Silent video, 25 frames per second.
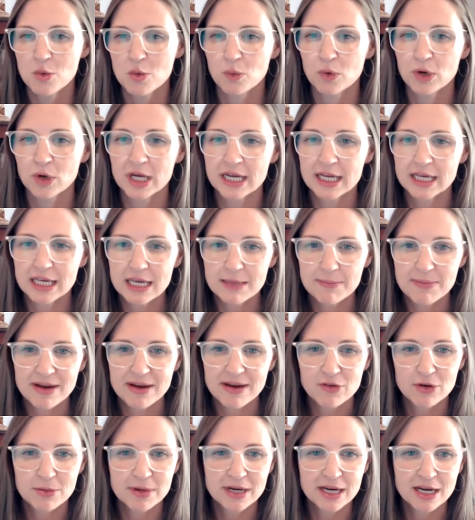We're going to keep
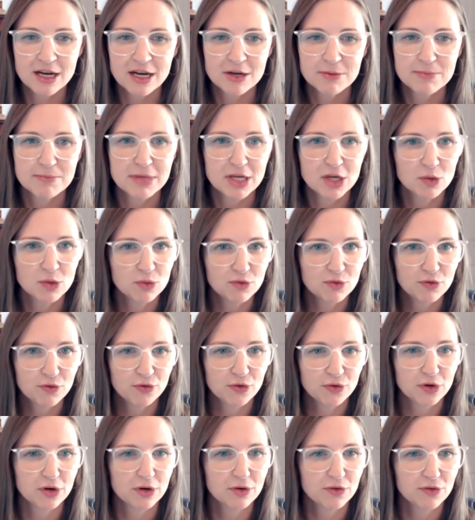everybody on mute
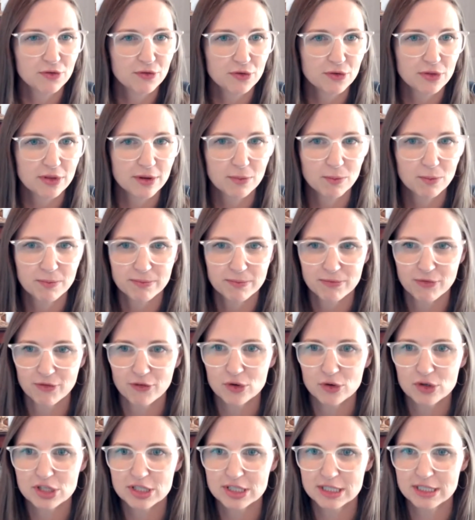for for the
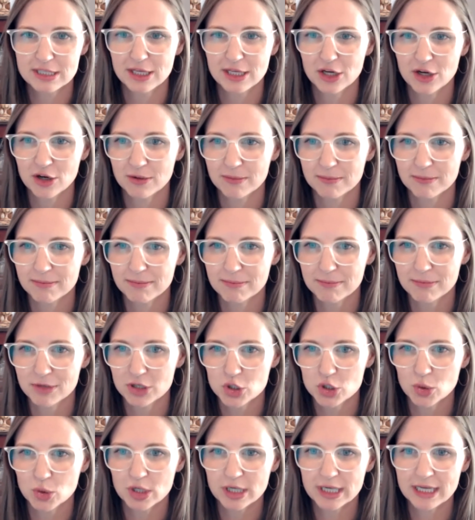first, you know,
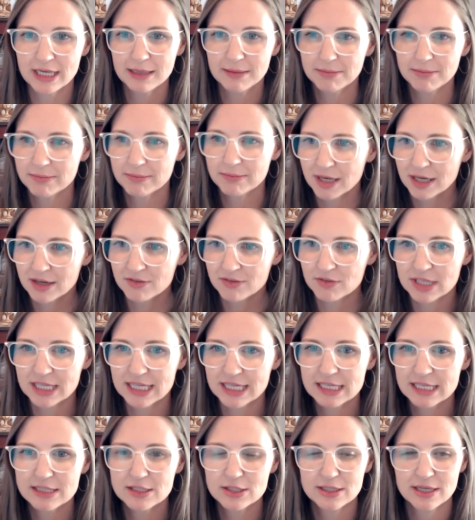majority of
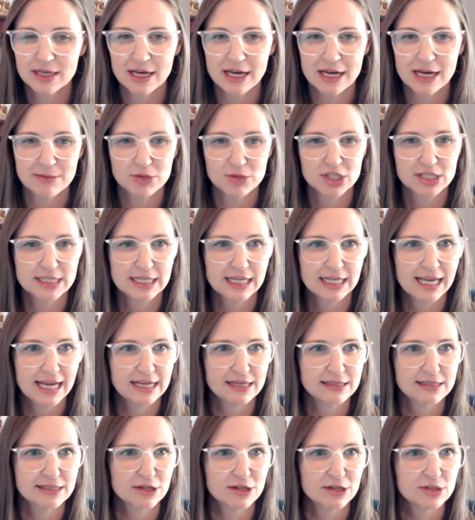this, um, just in
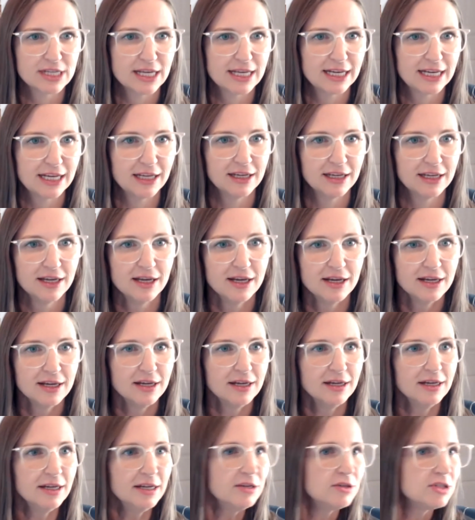case there's any
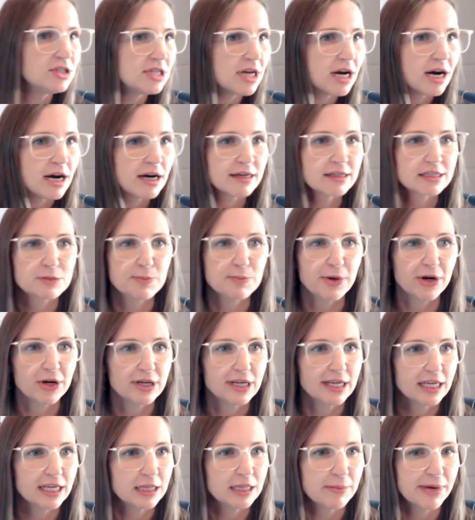dogs
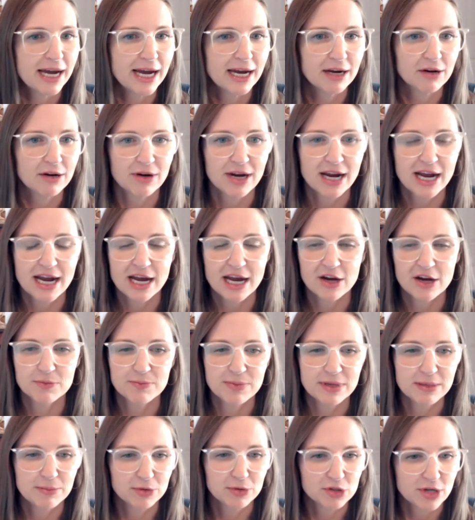barking in the background,
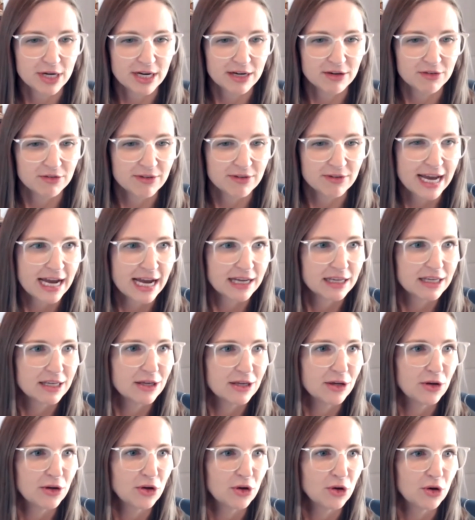people trying to
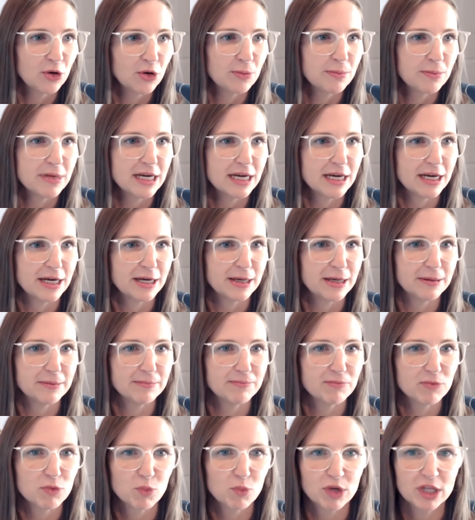vacuum. Um,
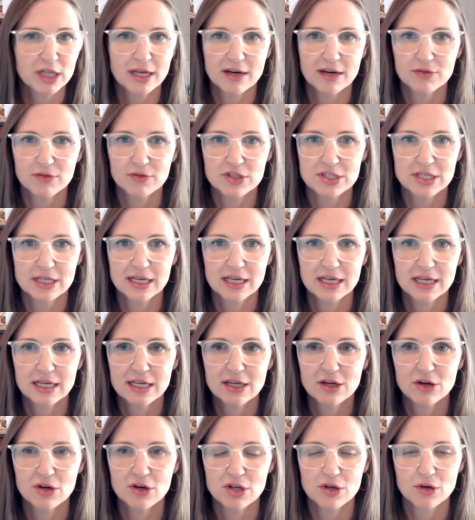we'd love to
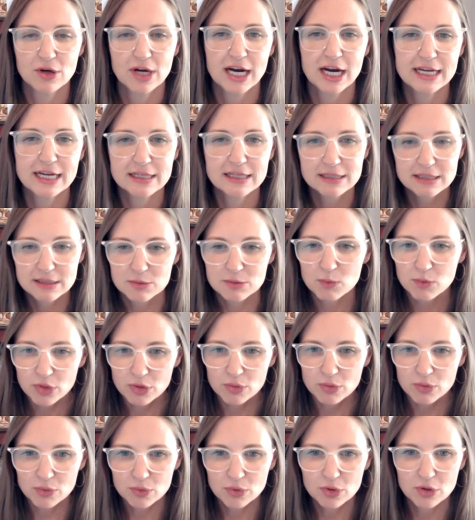hear you guys
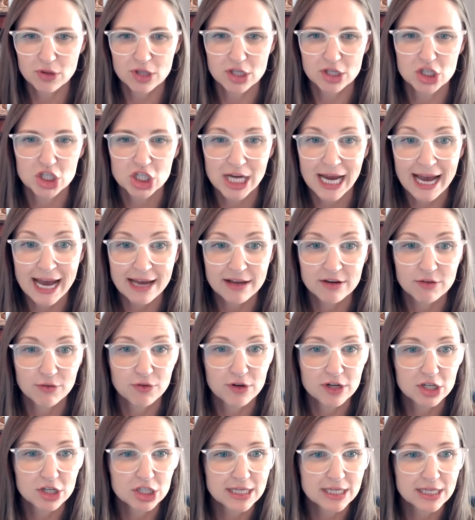through the chat
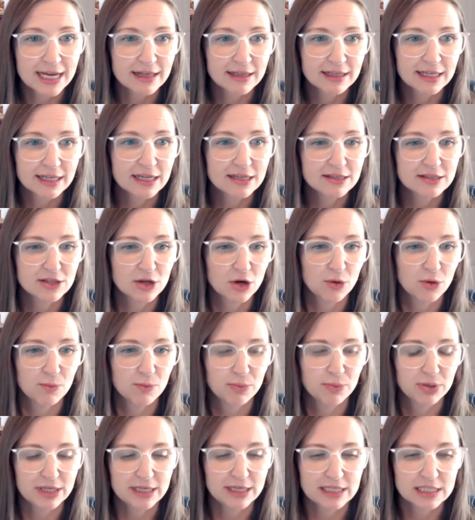functionality. So
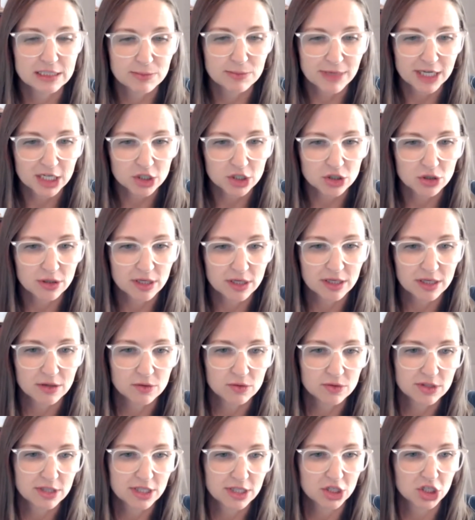please make sure to
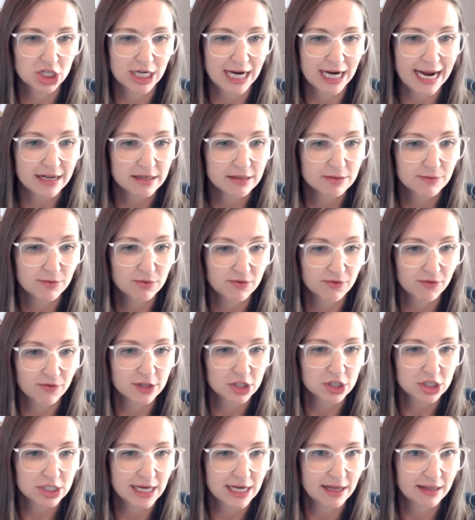use the chat
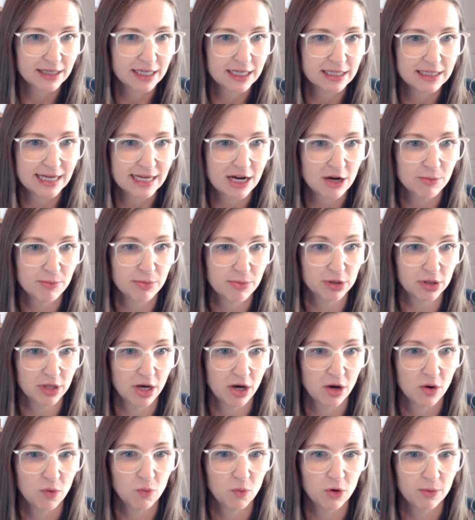functionality down
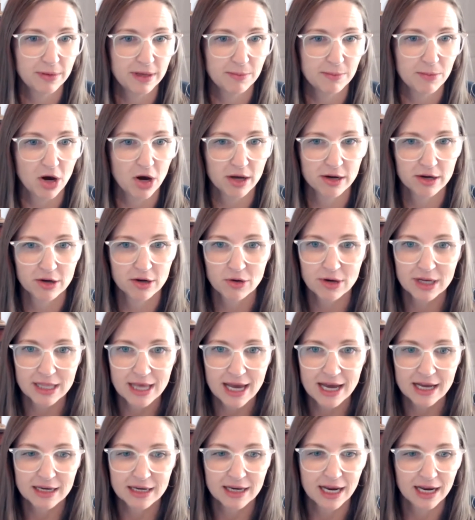below. We'll be monitoring
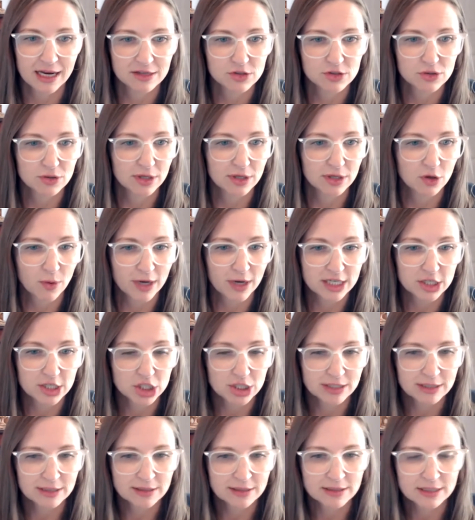that and answering
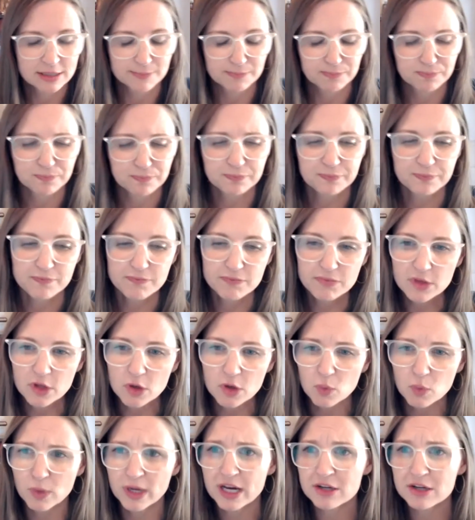questions.
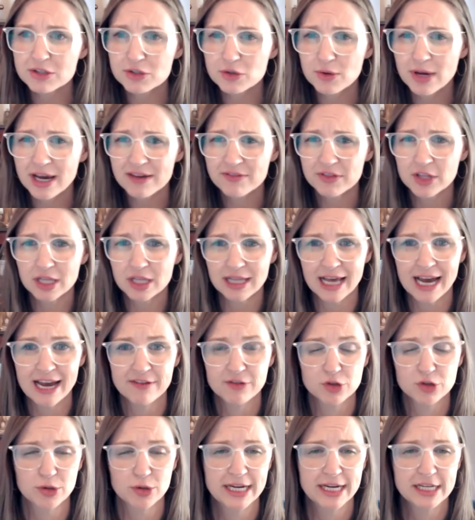We also have the live
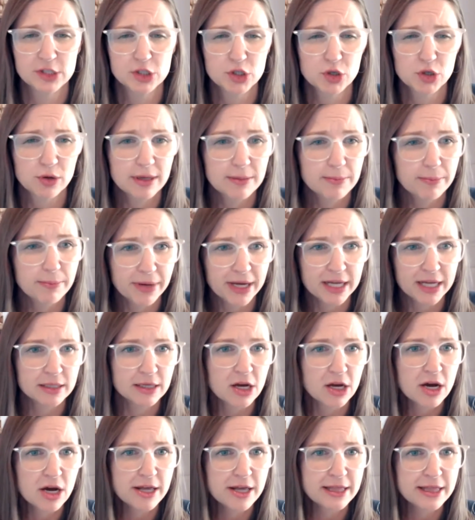transcript button
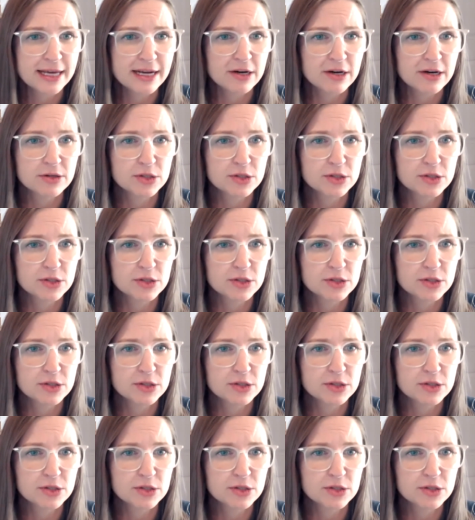on there.